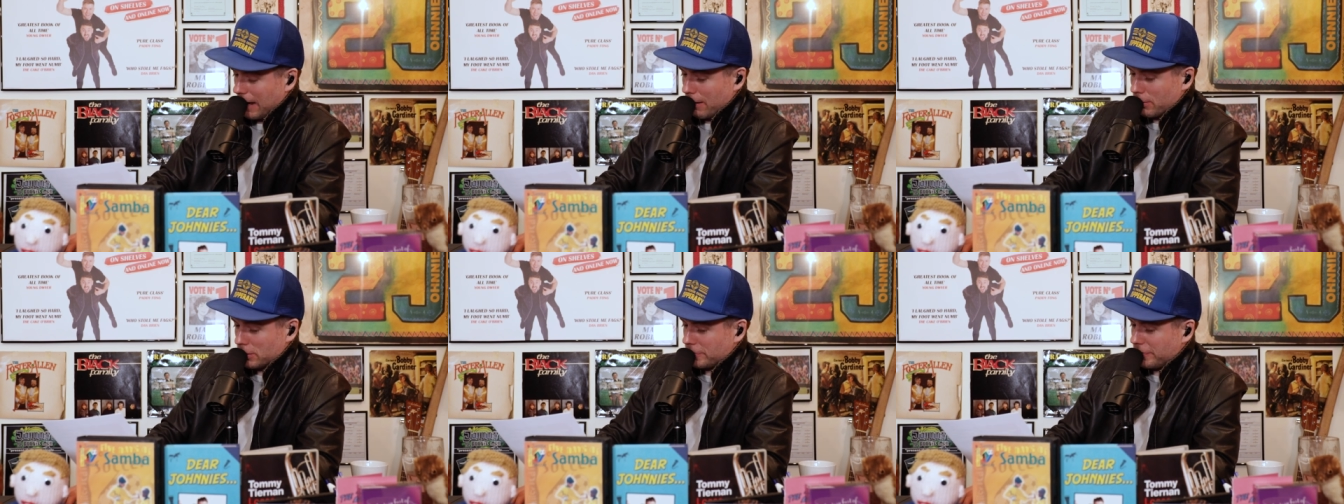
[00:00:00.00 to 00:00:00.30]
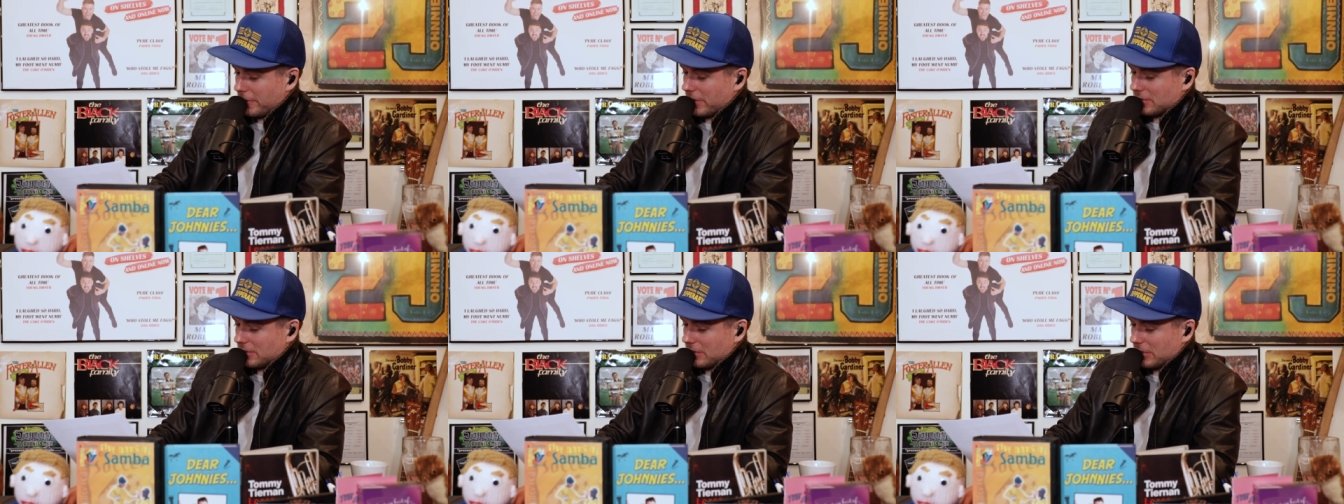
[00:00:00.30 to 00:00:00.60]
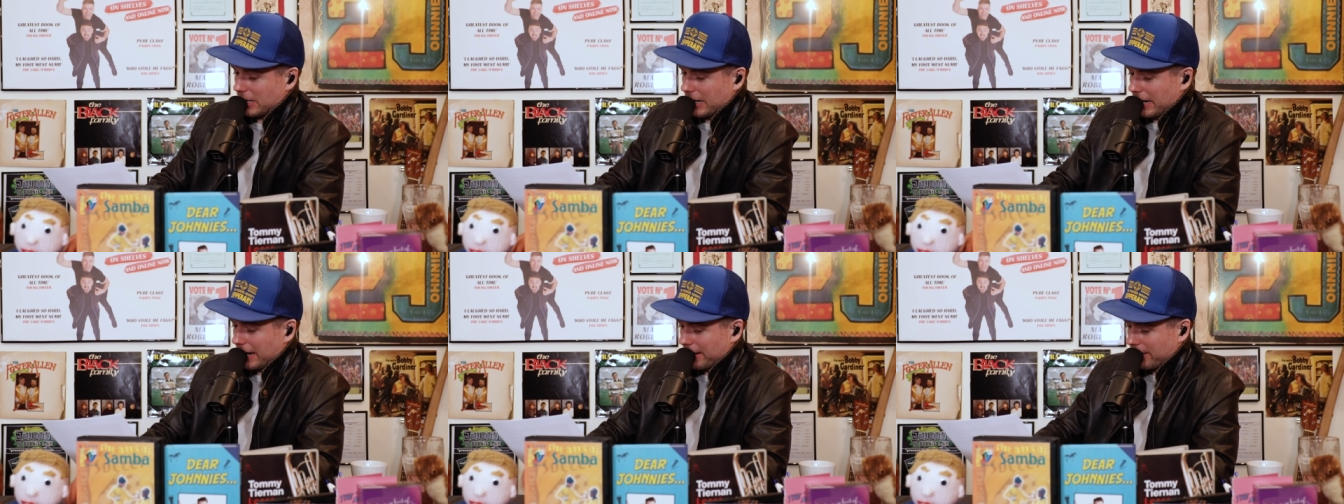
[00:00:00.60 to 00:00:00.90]
I was fixing
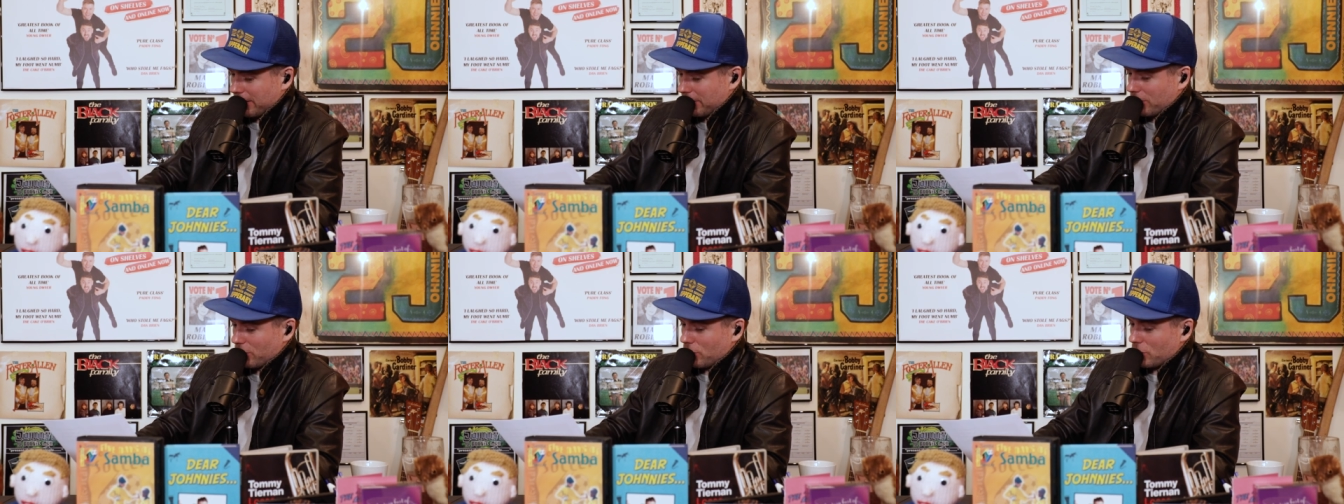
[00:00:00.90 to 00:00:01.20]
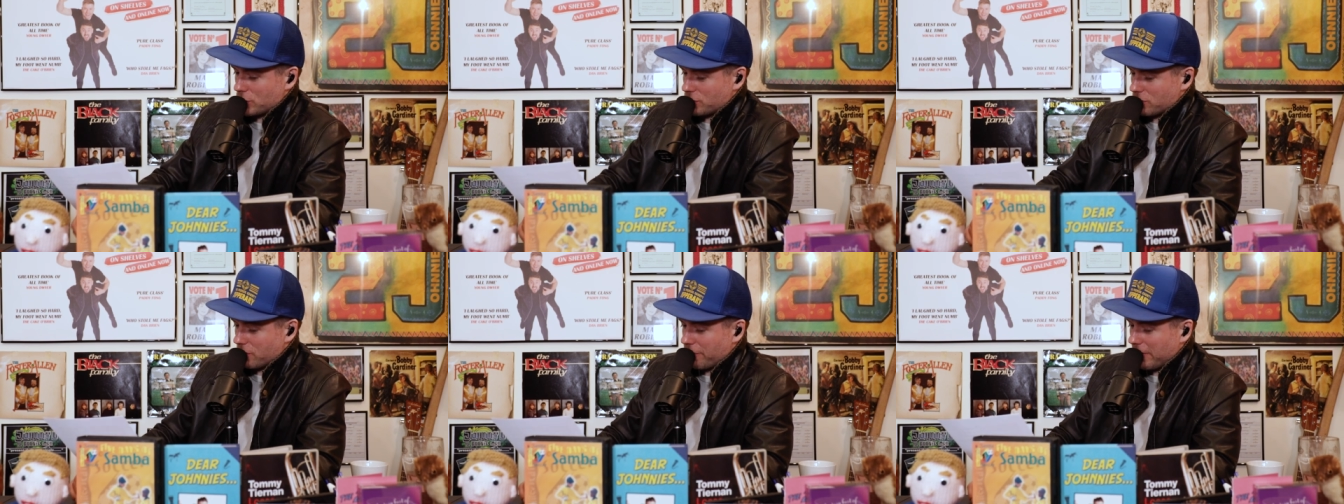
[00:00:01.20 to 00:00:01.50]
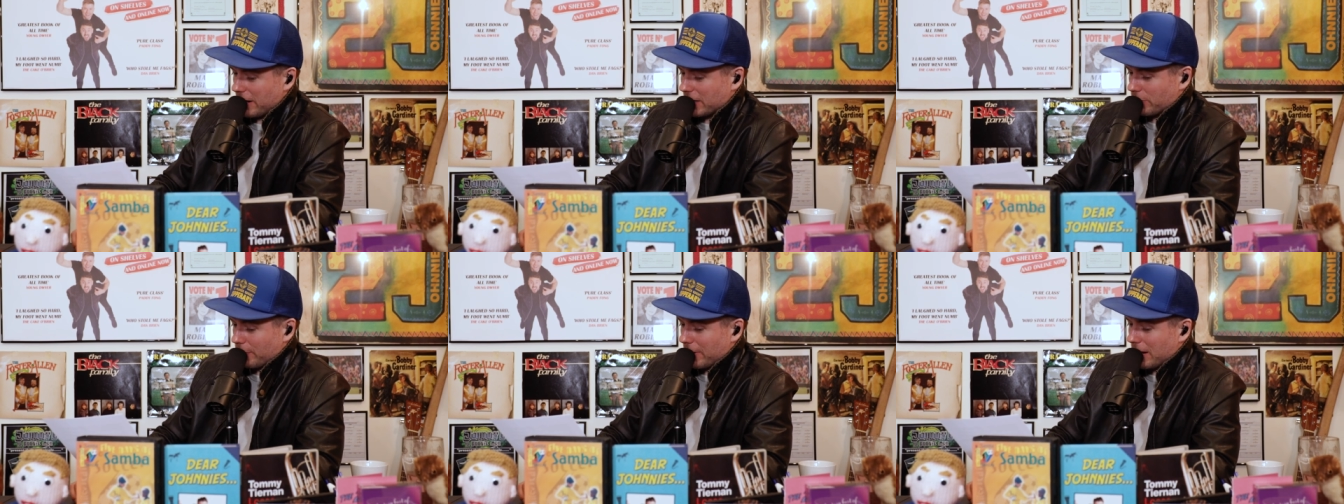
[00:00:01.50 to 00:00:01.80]
a, a crush for
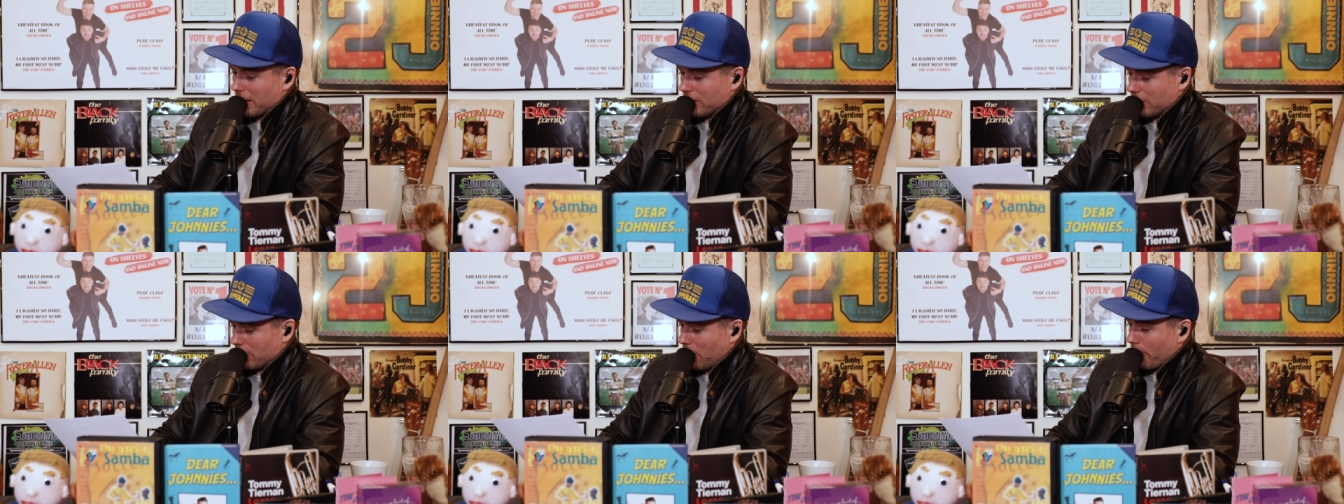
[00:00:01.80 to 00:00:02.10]
Frank Dwyer.